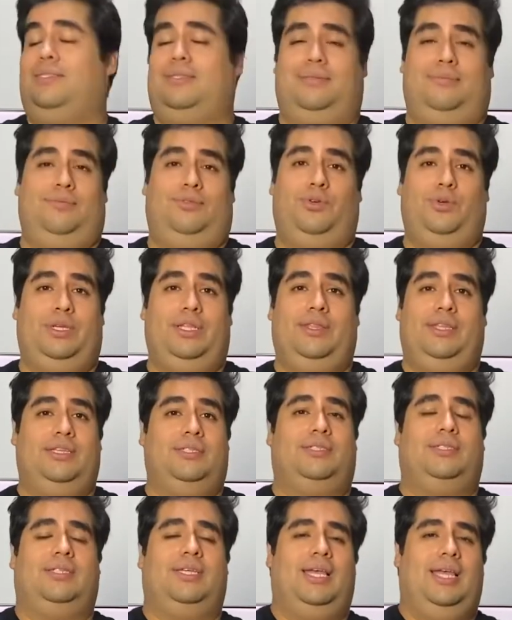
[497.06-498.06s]
during
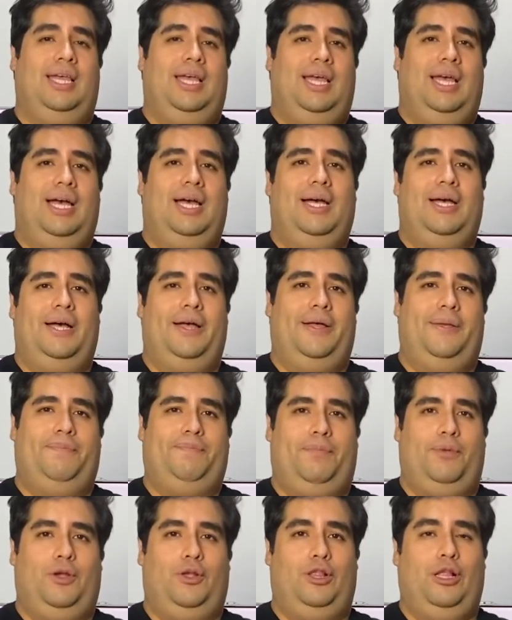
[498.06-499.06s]
this
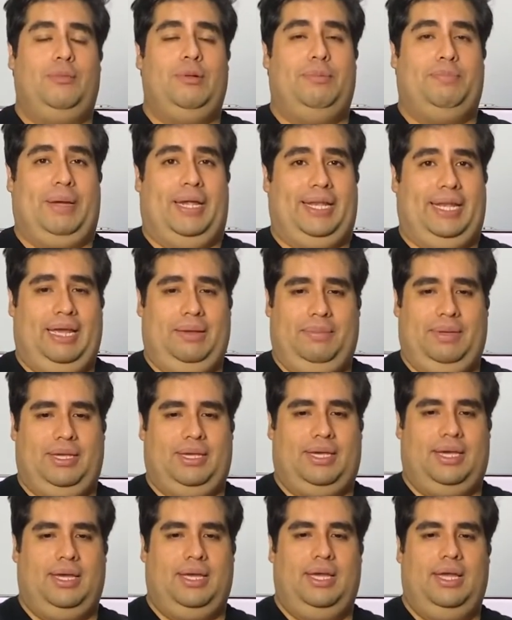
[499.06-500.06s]
global
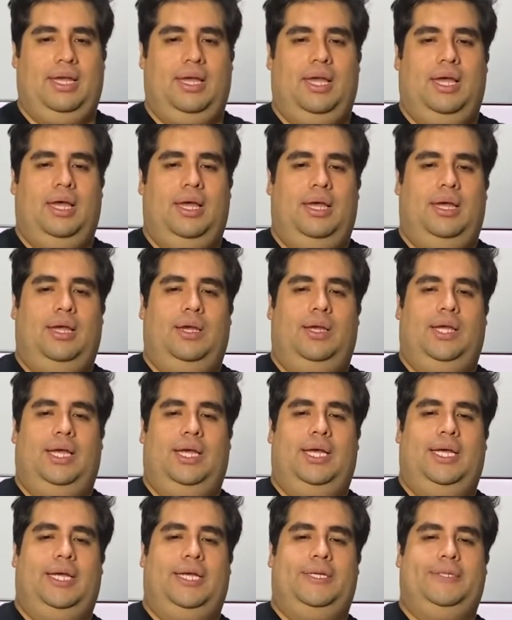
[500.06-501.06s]
pandemic.
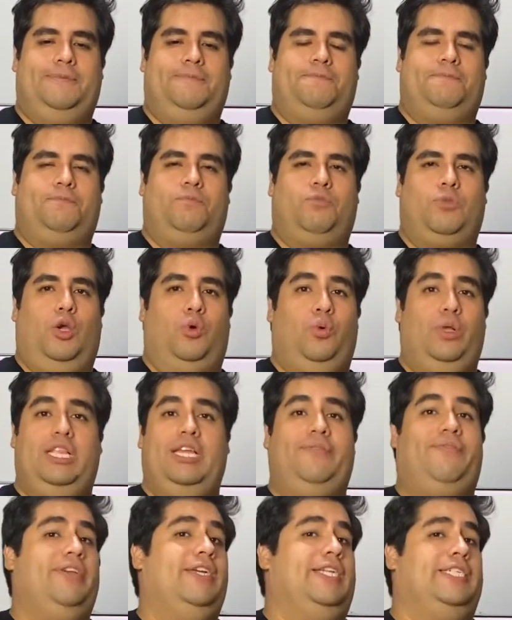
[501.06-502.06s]
We
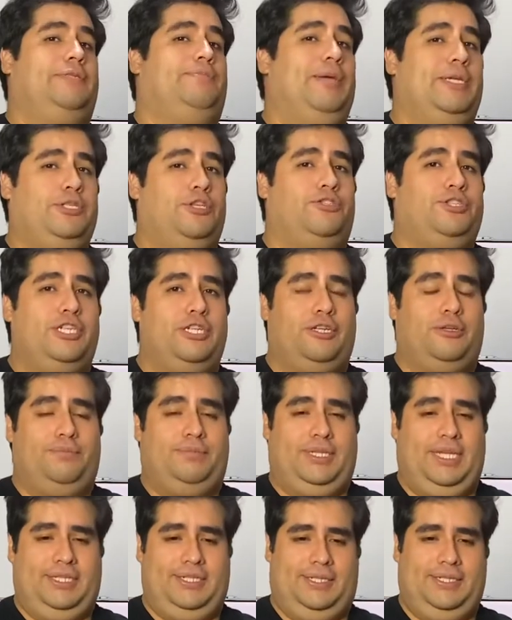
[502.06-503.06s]
live in special
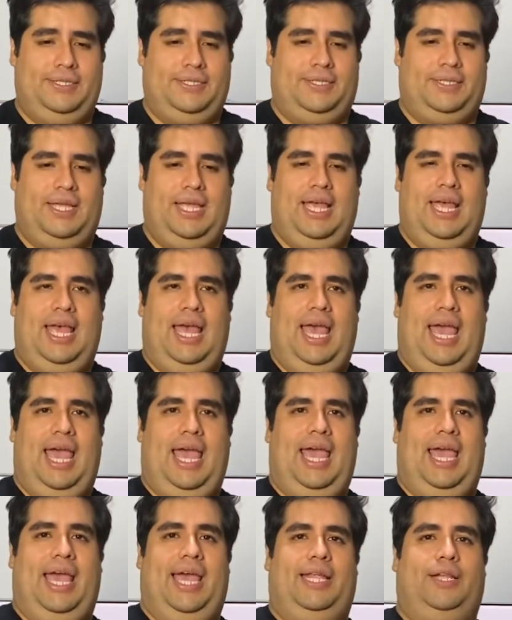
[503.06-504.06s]
circumstances,
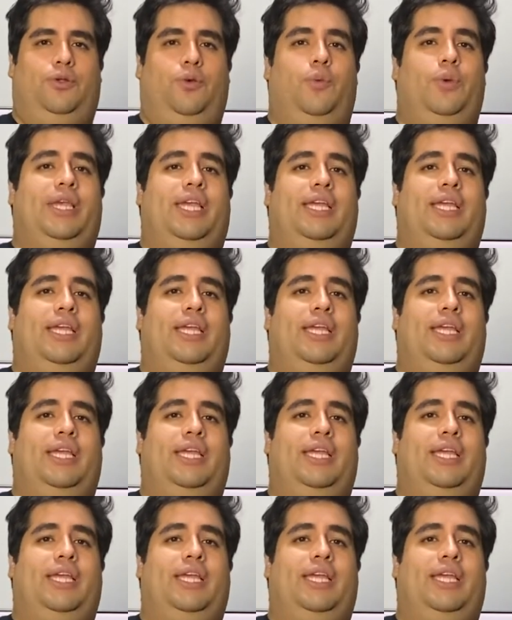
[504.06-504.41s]
and we